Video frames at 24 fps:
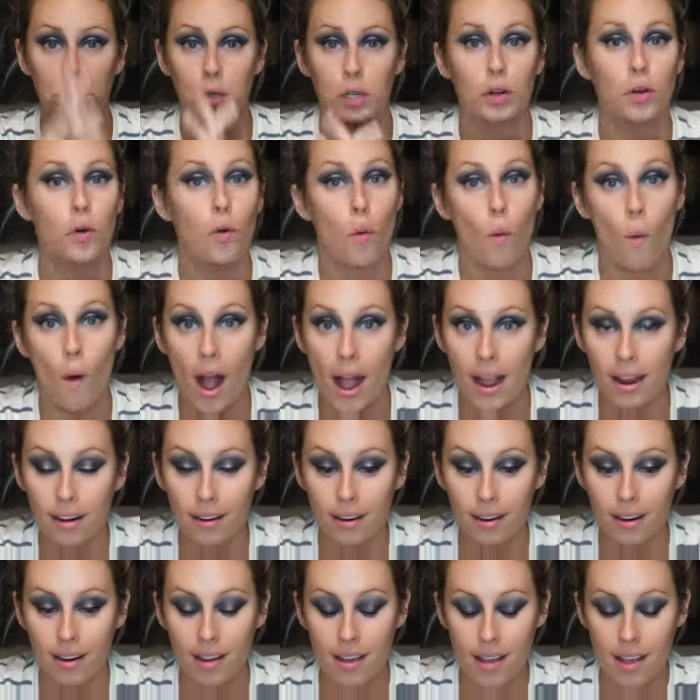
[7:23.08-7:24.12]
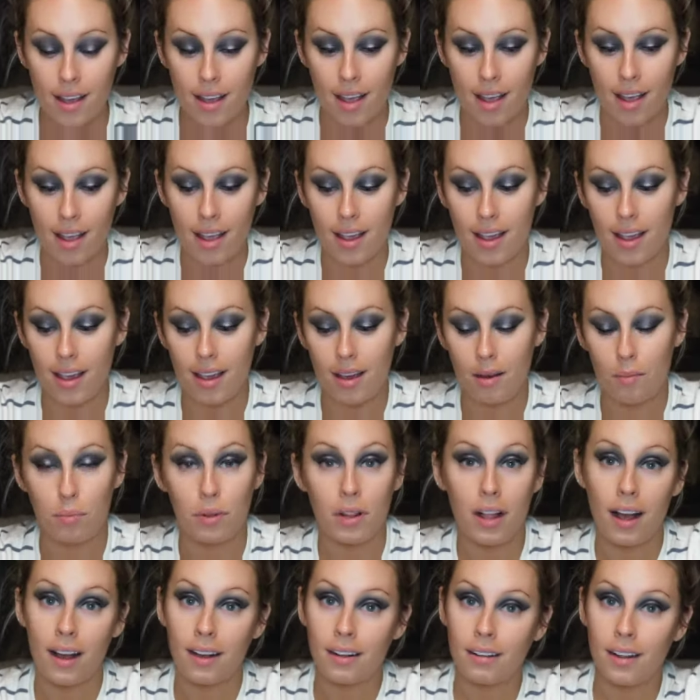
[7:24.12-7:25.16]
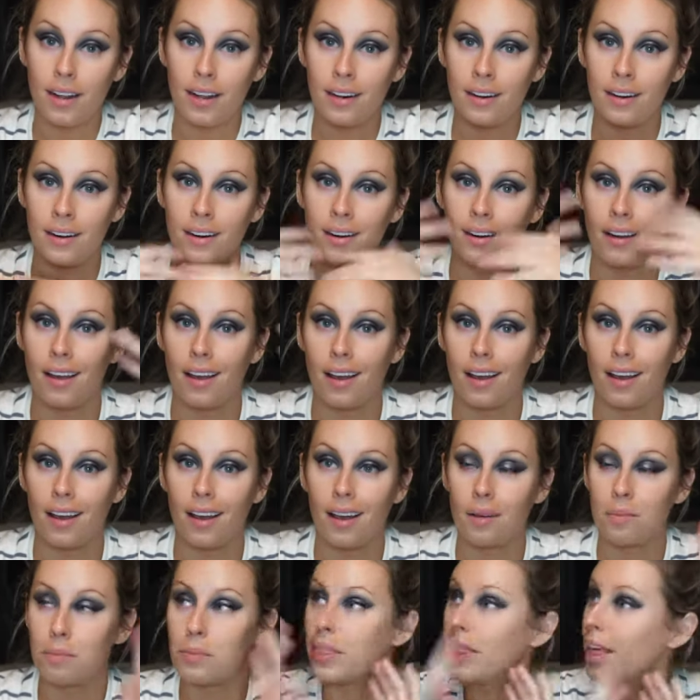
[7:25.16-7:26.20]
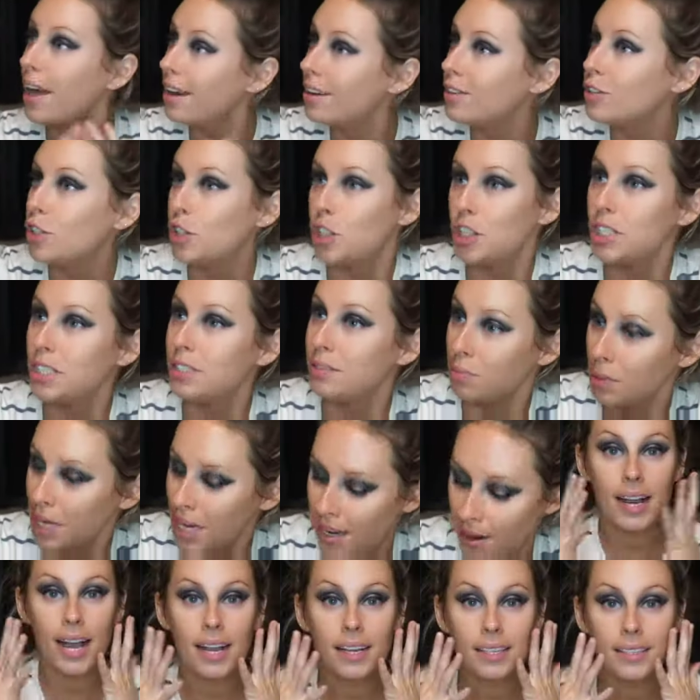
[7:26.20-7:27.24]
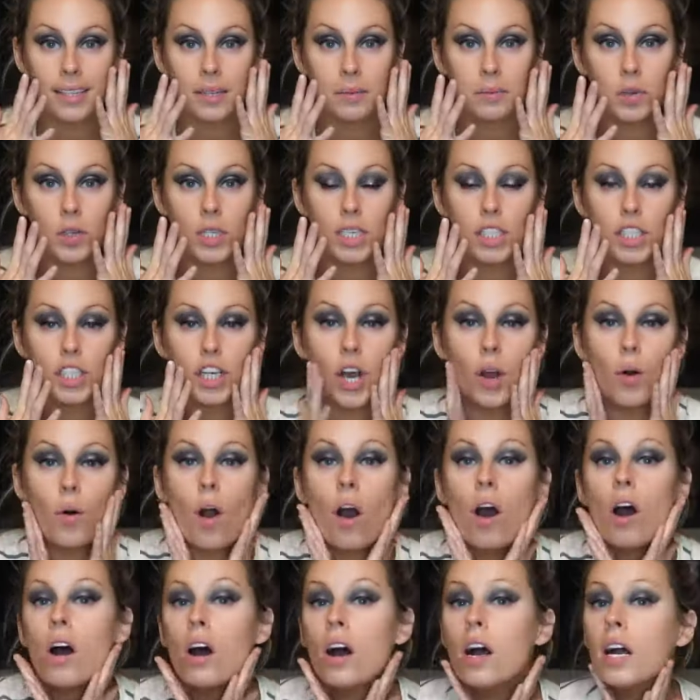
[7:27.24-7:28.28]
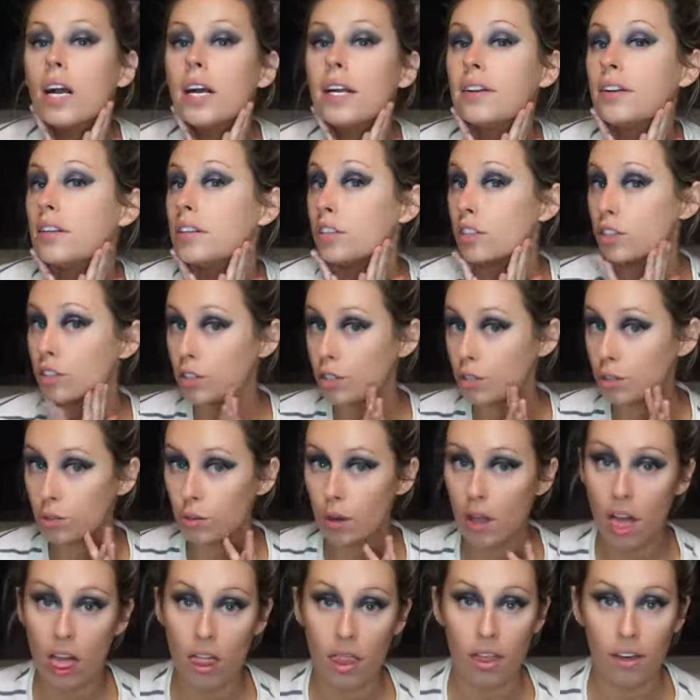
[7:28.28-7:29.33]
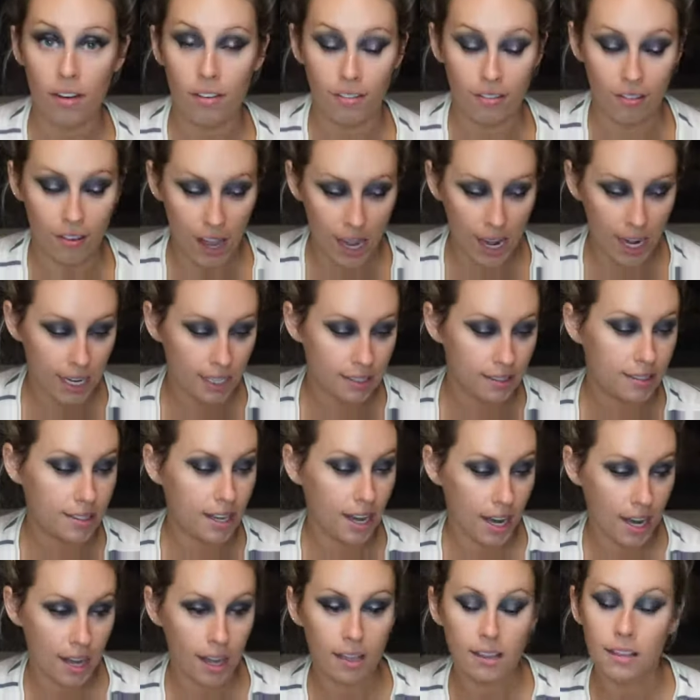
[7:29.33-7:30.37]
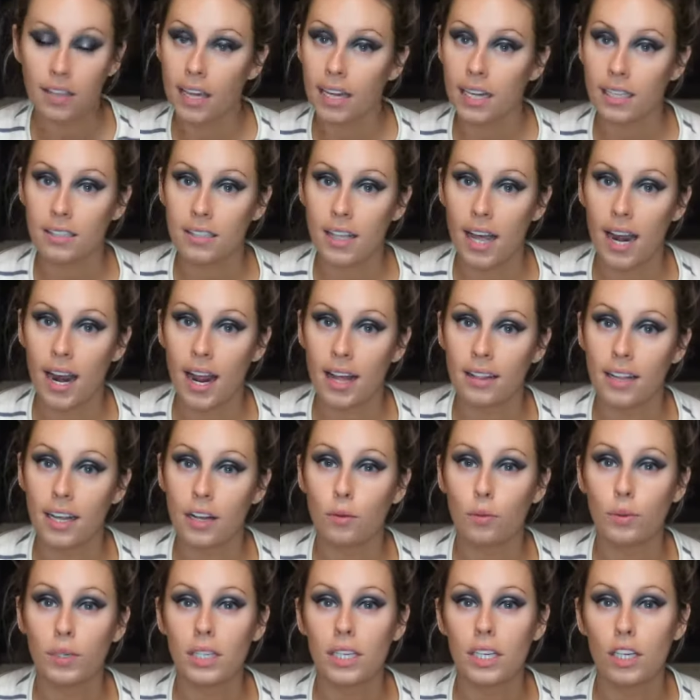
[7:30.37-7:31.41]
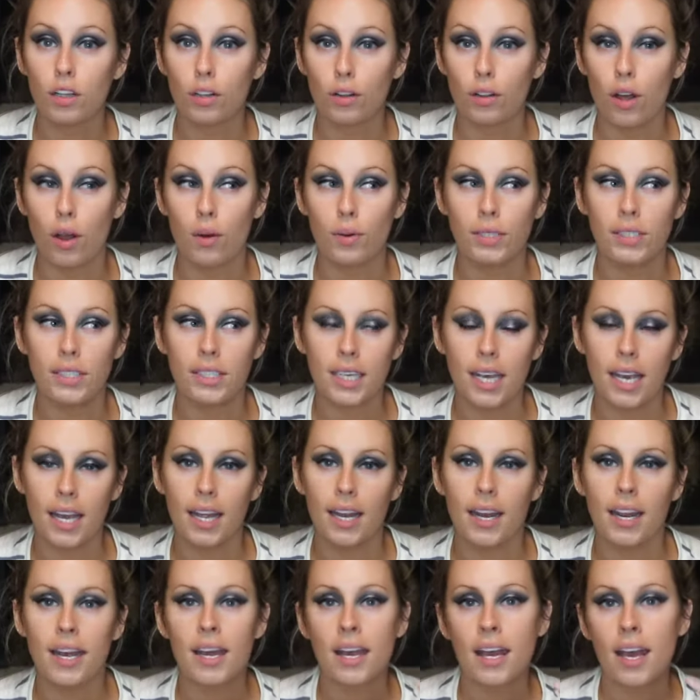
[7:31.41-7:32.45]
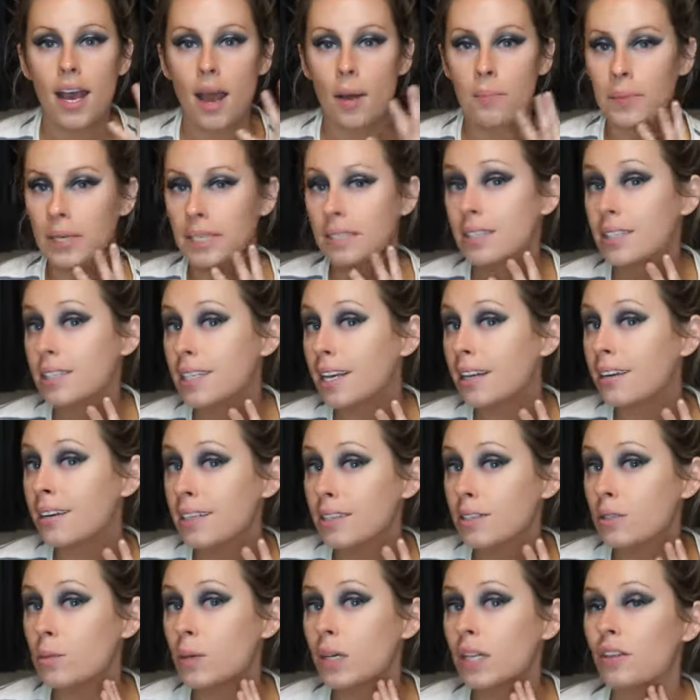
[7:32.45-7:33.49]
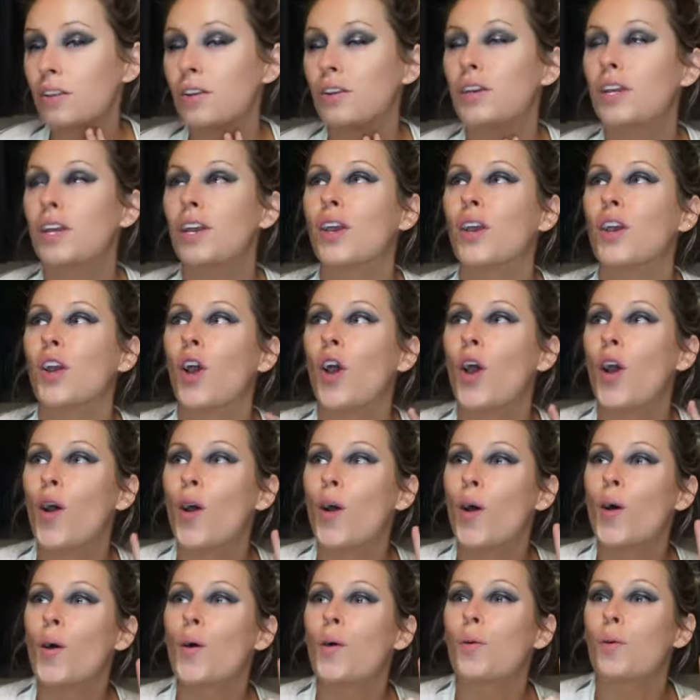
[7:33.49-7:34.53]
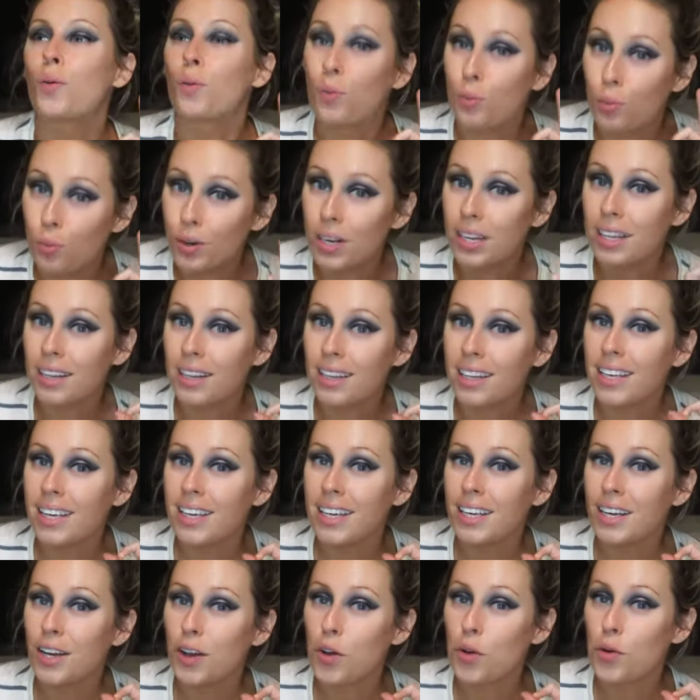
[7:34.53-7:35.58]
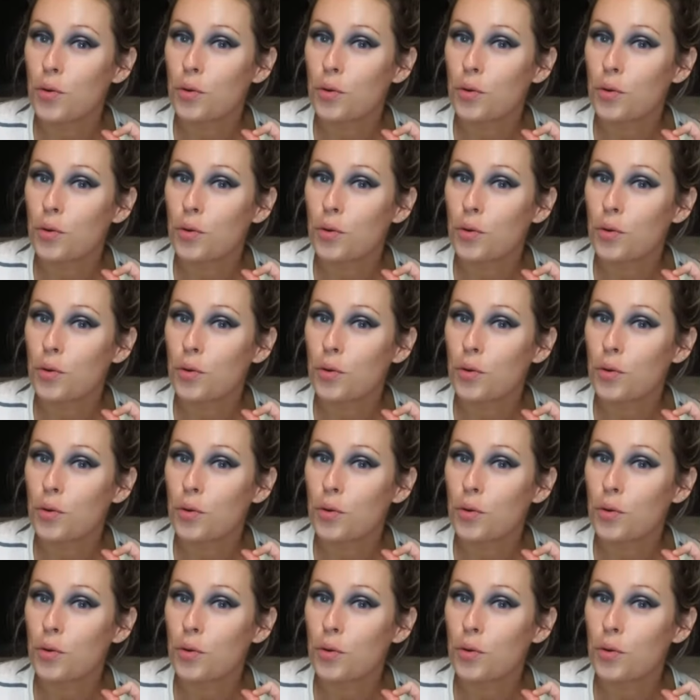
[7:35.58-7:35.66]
require a black liner, but that is just me. Next, I'm going to go on to the face, and like I said, I like really glowy skin, and my skin has been looking really